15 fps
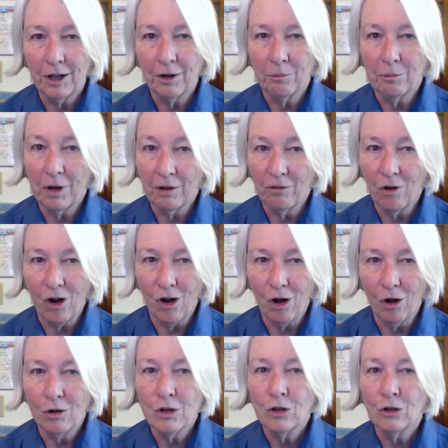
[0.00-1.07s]
And above
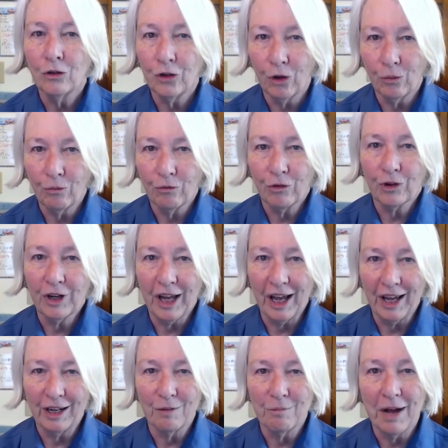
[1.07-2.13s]
all, don't
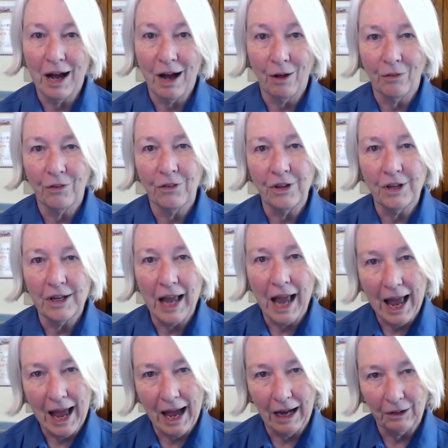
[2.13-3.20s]
forget about
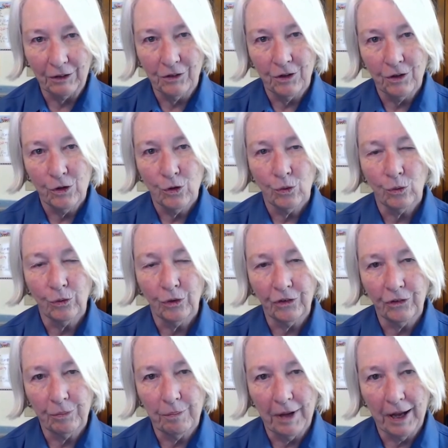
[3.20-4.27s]
the Act,
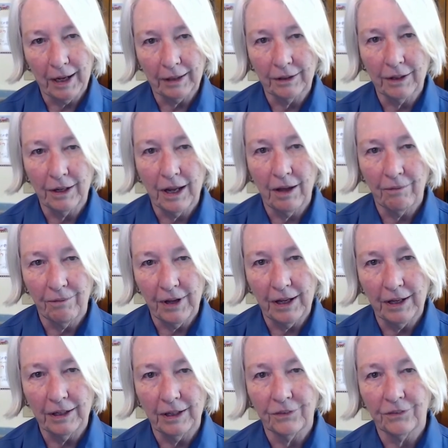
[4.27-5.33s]
Respect
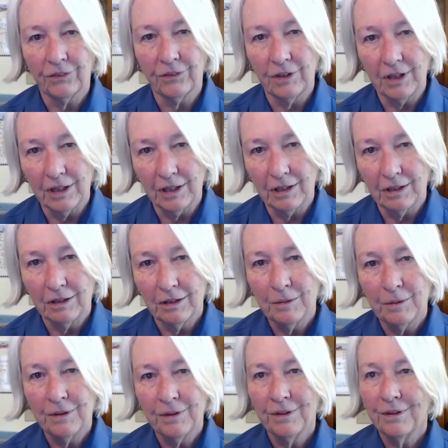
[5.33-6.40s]
FASD.